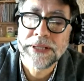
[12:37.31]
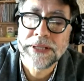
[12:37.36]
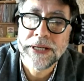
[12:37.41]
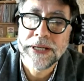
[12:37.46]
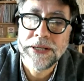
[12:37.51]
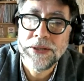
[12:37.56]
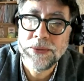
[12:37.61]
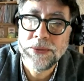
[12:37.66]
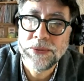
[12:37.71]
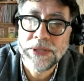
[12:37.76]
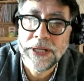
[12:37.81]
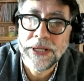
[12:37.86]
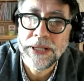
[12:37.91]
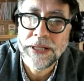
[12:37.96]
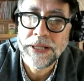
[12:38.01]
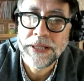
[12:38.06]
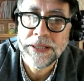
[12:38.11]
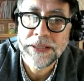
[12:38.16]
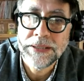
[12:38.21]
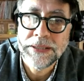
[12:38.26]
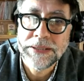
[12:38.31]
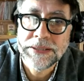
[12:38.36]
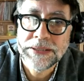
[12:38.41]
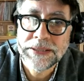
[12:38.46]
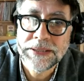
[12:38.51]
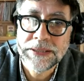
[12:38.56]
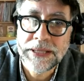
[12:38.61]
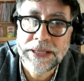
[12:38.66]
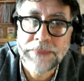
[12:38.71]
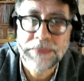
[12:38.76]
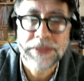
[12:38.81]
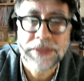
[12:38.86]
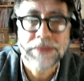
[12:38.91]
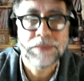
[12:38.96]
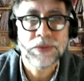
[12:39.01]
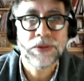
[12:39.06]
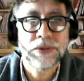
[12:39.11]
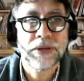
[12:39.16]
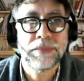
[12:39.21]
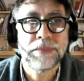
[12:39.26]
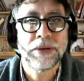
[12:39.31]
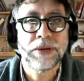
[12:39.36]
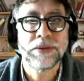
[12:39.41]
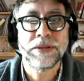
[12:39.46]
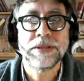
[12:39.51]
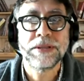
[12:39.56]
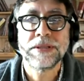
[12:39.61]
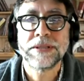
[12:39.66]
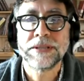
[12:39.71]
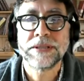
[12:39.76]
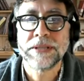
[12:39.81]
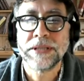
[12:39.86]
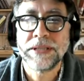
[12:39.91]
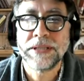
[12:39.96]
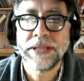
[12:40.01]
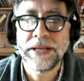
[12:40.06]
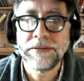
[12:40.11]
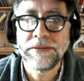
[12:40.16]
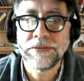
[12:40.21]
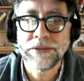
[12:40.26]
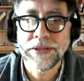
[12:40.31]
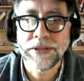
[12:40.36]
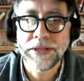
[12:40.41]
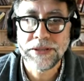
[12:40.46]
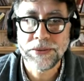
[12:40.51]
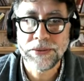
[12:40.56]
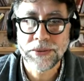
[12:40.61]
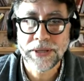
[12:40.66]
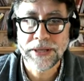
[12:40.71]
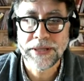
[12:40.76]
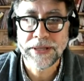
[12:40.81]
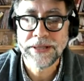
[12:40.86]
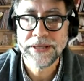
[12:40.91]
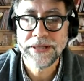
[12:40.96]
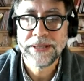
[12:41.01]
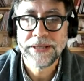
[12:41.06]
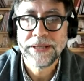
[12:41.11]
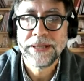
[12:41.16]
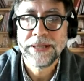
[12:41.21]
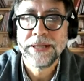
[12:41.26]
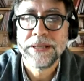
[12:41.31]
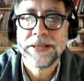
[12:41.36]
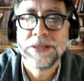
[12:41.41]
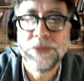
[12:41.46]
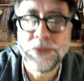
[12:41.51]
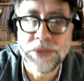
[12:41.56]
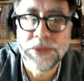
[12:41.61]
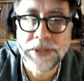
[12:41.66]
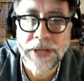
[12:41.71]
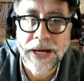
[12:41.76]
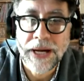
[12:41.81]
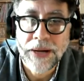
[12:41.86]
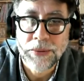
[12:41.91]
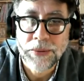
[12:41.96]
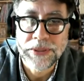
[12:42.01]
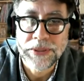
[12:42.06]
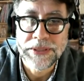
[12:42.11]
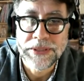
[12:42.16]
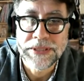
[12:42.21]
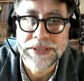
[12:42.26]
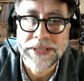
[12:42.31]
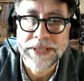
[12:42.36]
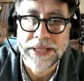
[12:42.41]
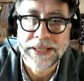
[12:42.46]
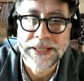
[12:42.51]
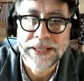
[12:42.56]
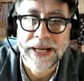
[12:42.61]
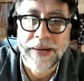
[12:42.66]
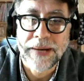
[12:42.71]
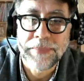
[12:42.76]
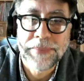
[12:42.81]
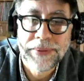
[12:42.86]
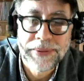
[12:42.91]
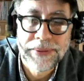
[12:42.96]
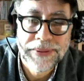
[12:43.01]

Can you tell something more about this endeavor that you are doing now with this startup?